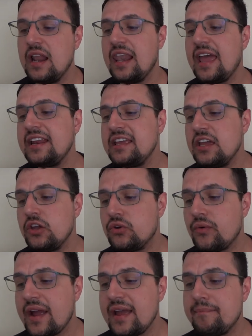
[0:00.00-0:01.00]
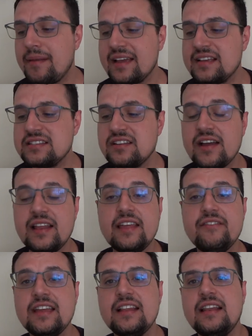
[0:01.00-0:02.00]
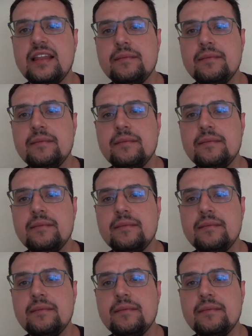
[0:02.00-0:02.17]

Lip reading: Lady in Grey, Black as Night, Living in the